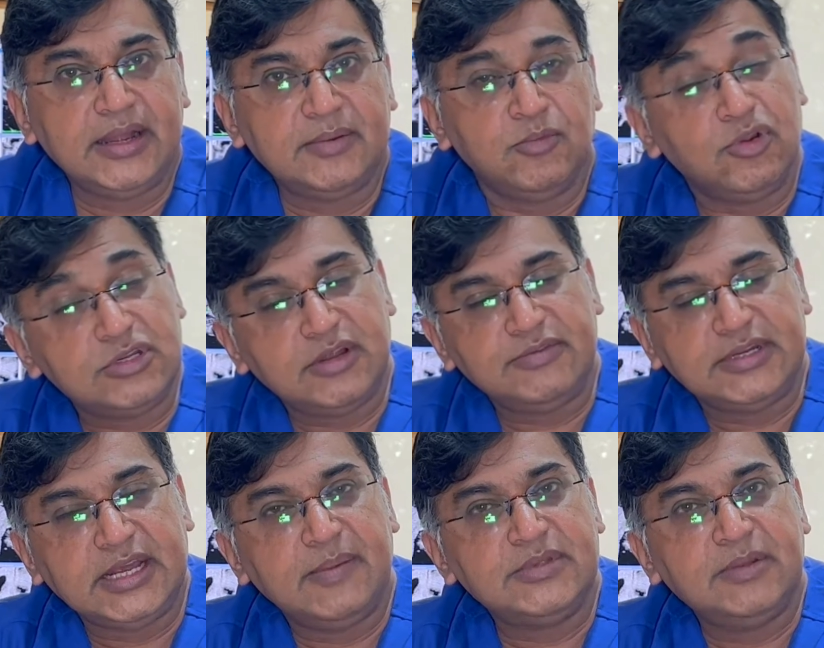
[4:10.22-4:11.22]
most of the
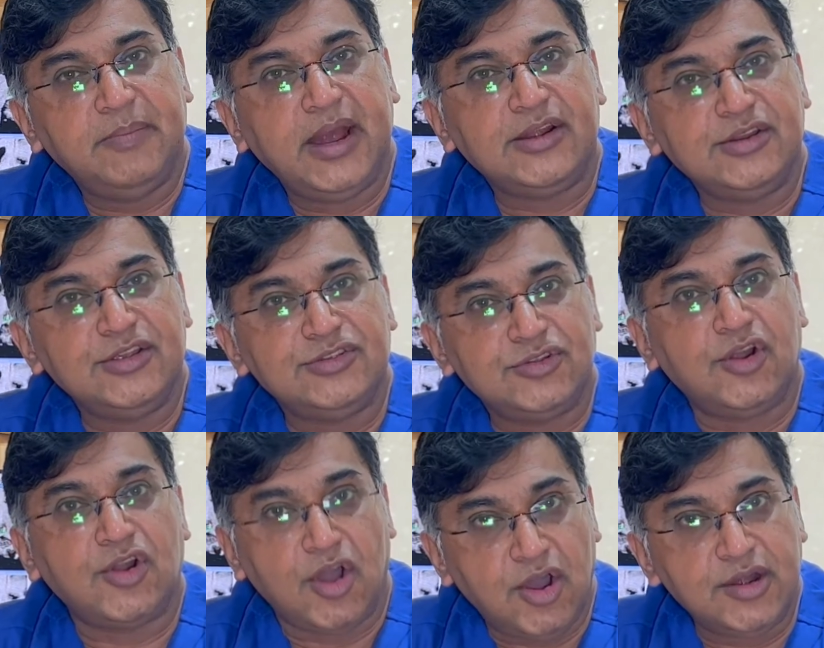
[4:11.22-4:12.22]
times the battery is
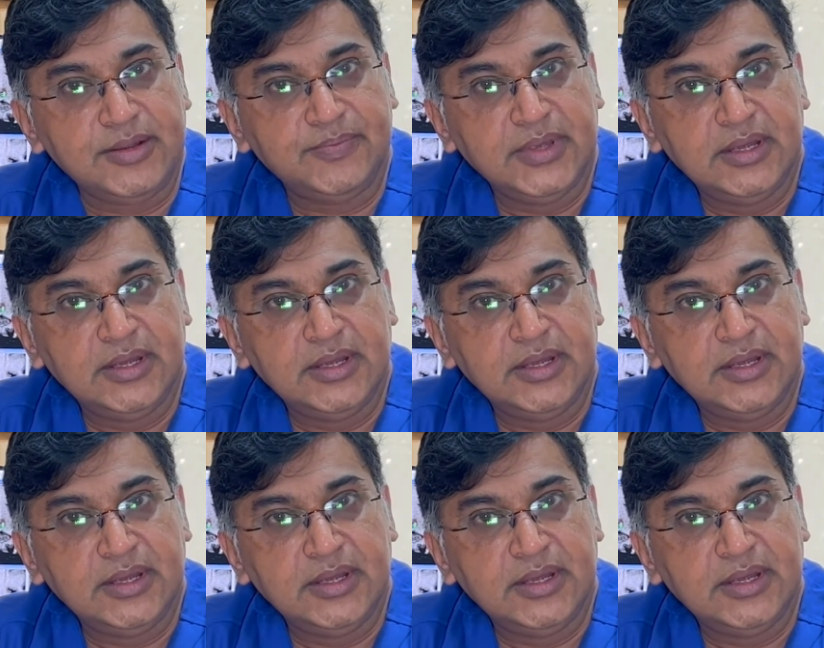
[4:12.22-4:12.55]
not on.